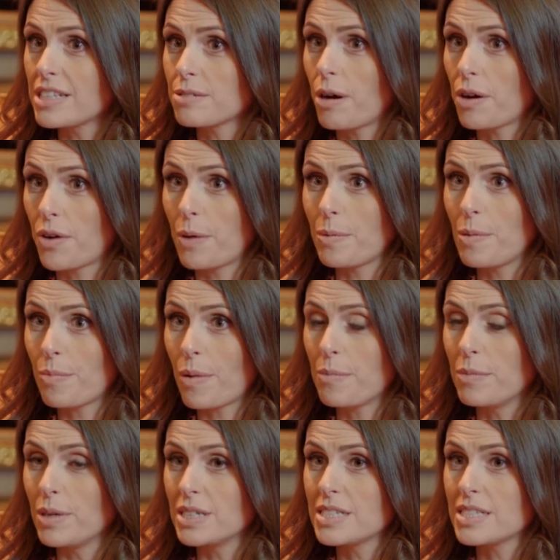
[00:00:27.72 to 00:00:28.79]
so I grew up in
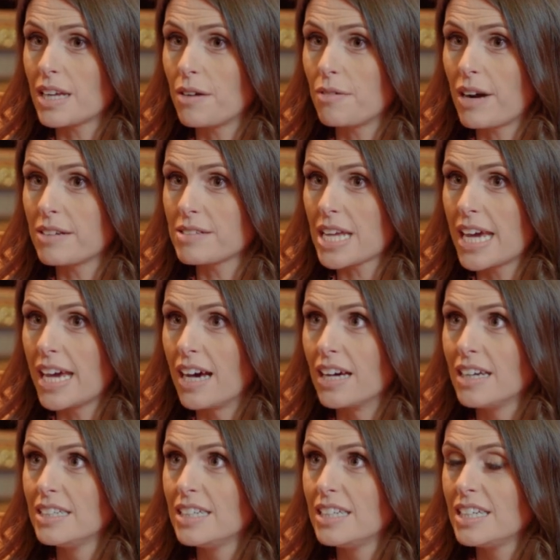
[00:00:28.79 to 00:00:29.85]
Brentwood, so around here,